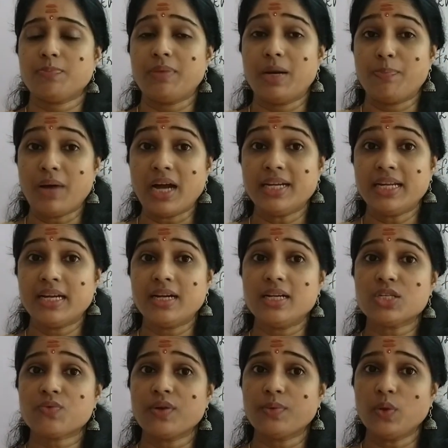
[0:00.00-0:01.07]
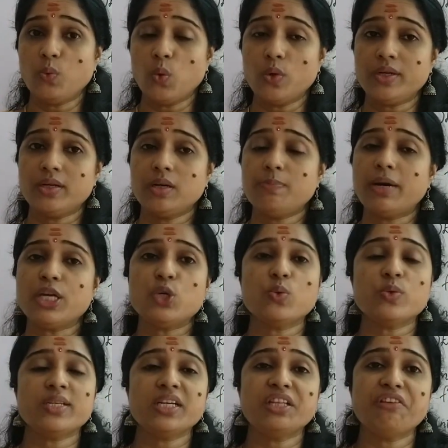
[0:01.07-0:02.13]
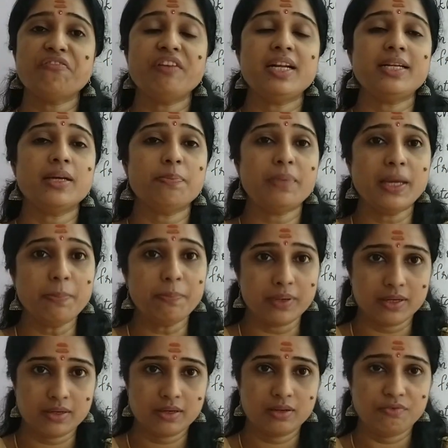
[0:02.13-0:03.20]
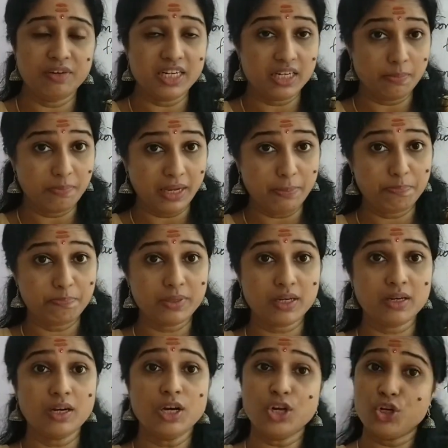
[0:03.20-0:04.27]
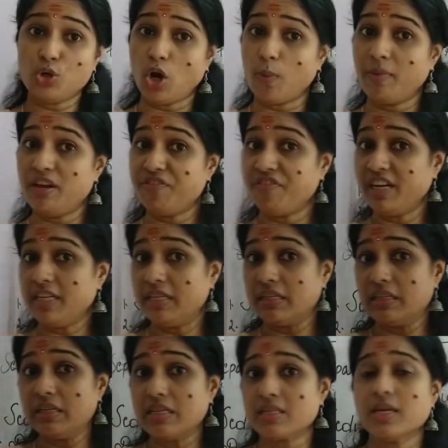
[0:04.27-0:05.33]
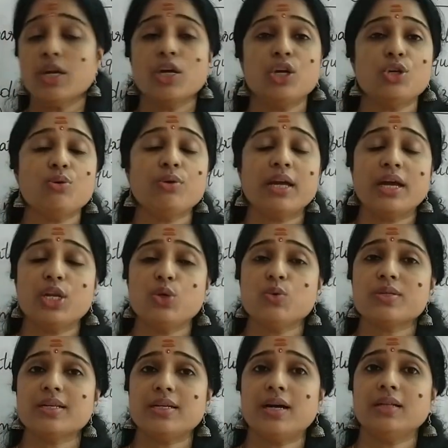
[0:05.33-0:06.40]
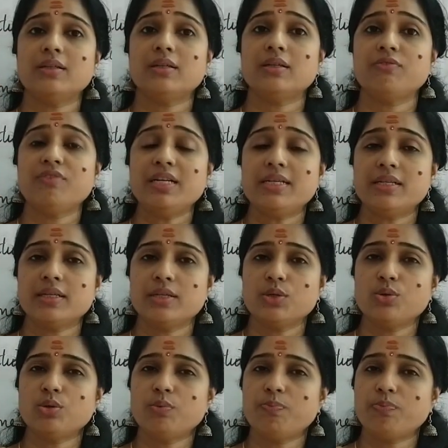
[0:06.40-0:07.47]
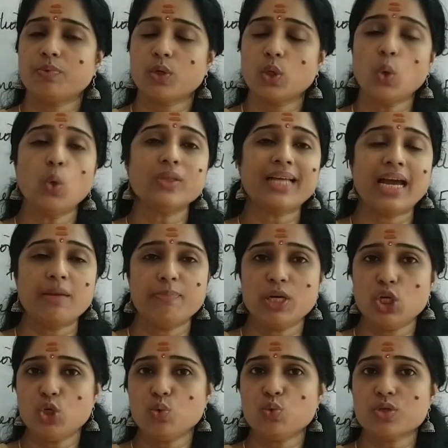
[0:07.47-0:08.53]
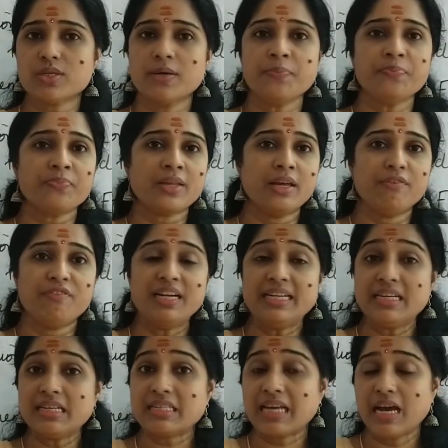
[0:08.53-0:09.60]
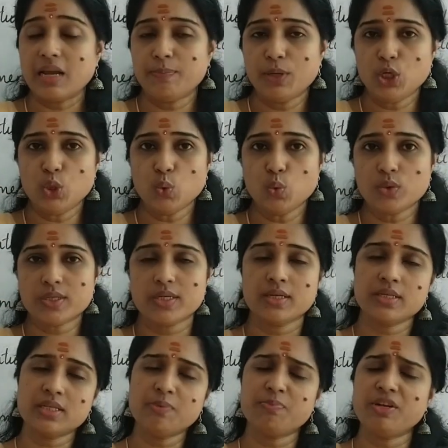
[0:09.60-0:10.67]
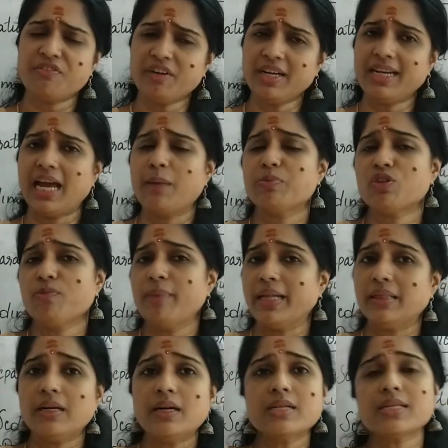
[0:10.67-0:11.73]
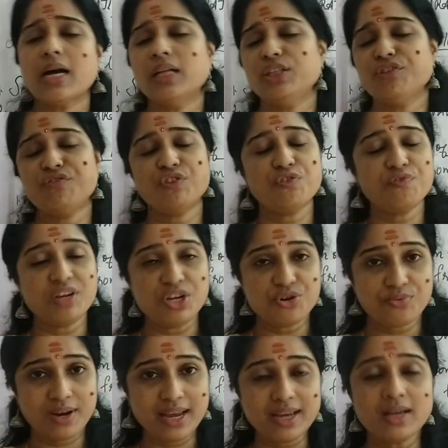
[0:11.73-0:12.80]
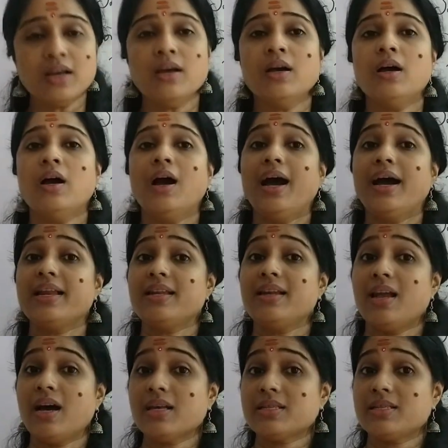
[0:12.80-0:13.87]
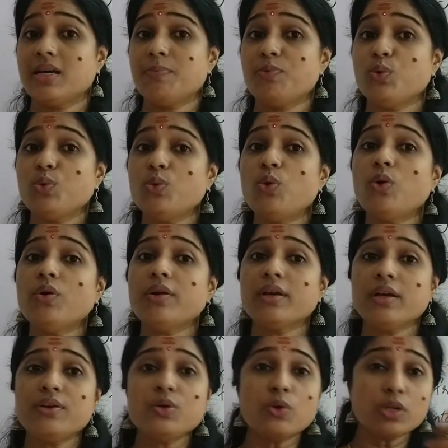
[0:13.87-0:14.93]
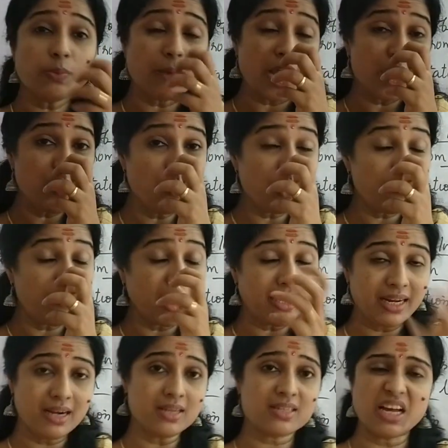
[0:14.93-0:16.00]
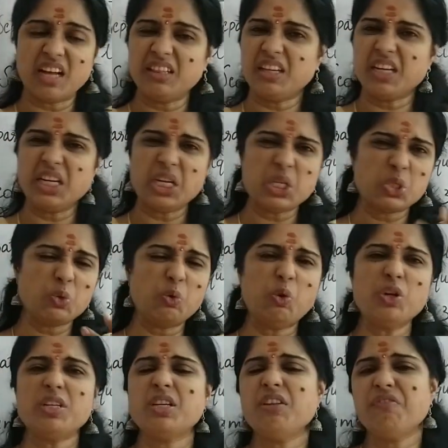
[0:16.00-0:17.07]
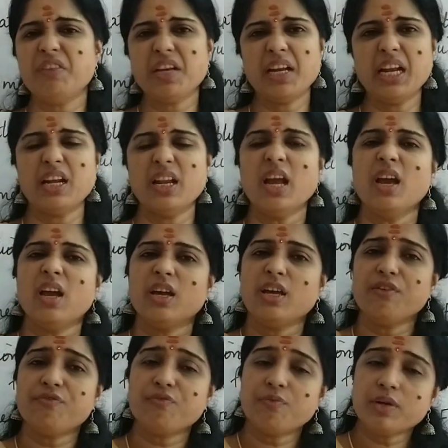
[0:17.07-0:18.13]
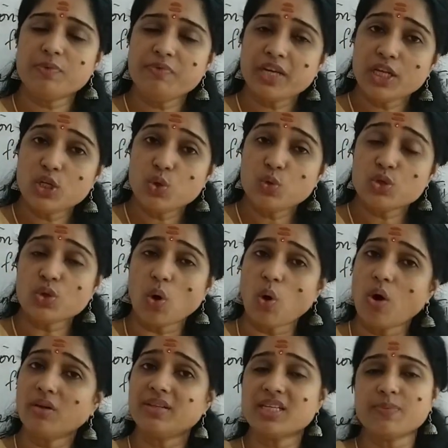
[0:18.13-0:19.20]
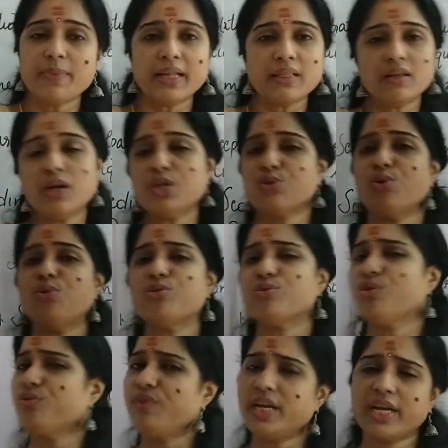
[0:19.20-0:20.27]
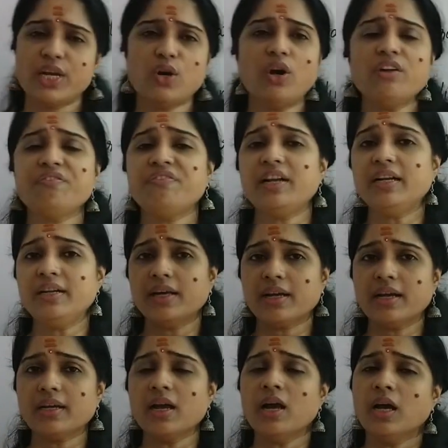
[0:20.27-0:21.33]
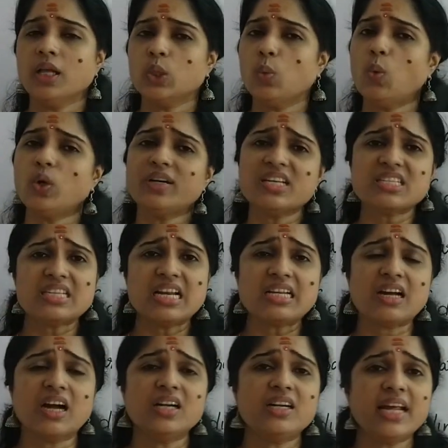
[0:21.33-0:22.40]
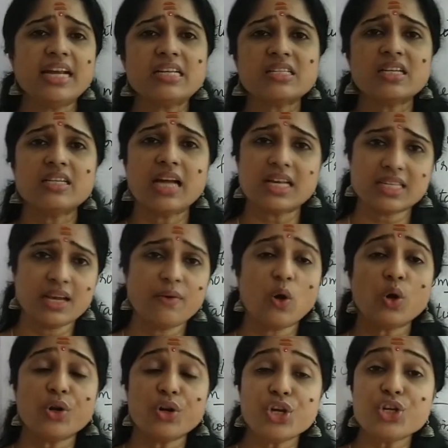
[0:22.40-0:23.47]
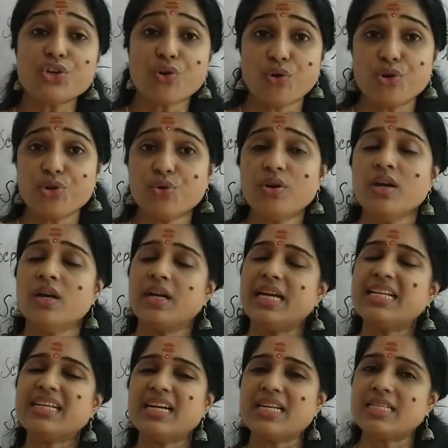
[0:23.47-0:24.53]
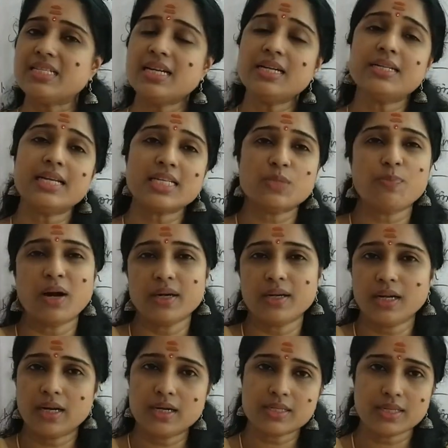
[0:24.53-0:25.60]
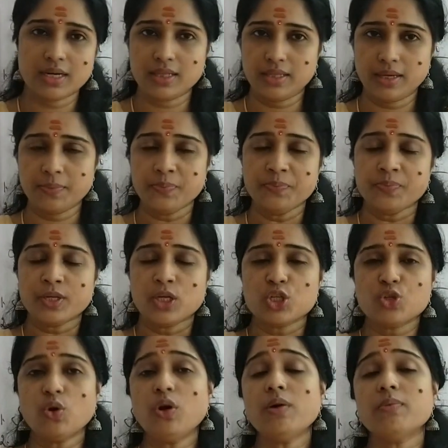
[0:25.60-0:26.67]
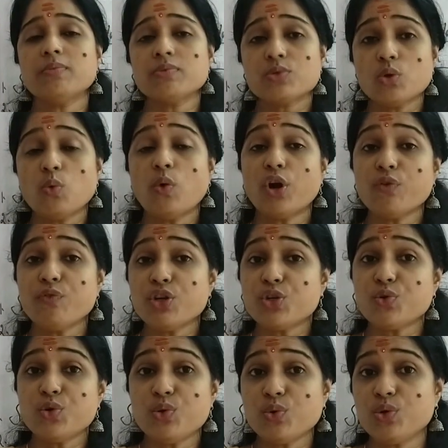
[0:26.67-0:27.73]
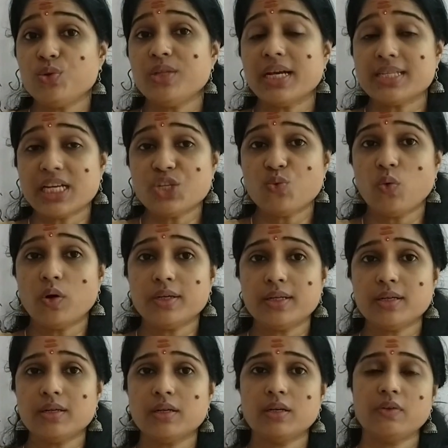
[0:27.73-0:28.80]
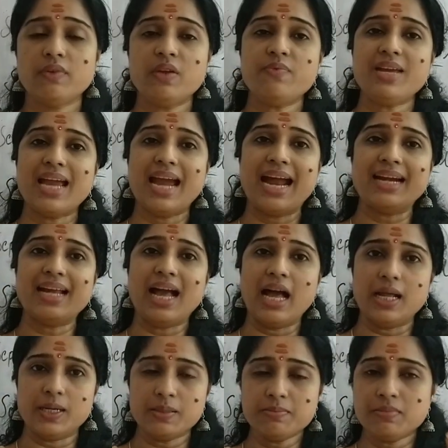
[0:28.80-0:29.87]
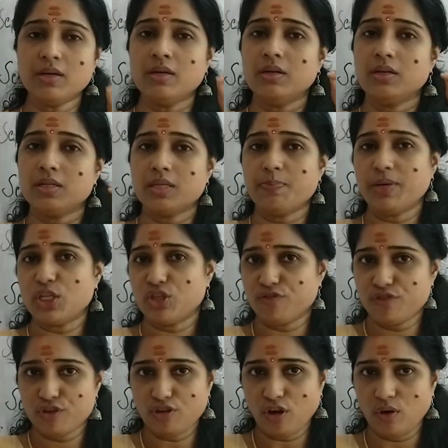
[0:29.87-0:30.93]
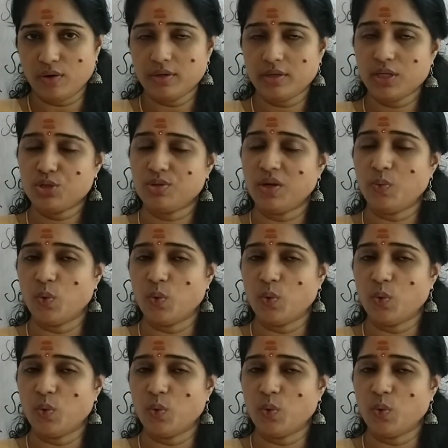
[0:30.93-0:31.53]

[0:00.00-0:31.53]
particles from the water by using the filter paper. Filter paper, normal filters. You can use another filter, cloth can be used. Filters can be used. Different types of methods are there for filtering. And last step, the minute particles are there. It is so difficult. If we use all these methods also, we cannot filter it. The water still contains that, as I have already shown you, it can still dust particles are there. So what we should do to such water when we add alum? It's a piece of stone to